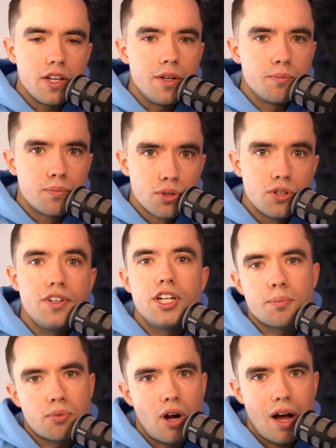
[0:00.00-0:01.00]
improving
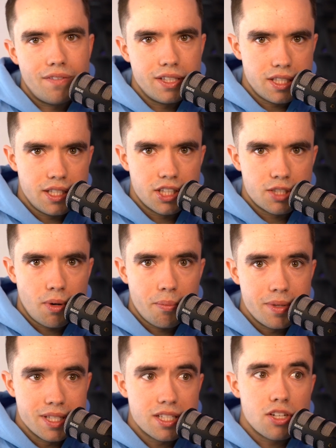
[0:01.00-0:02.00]
your profits in your small
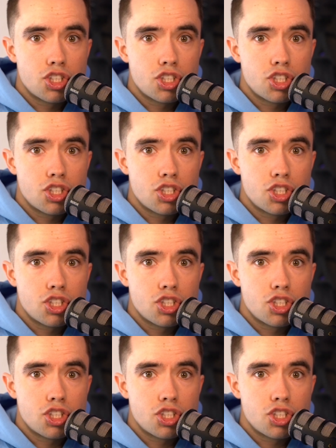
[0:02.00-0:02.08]
business,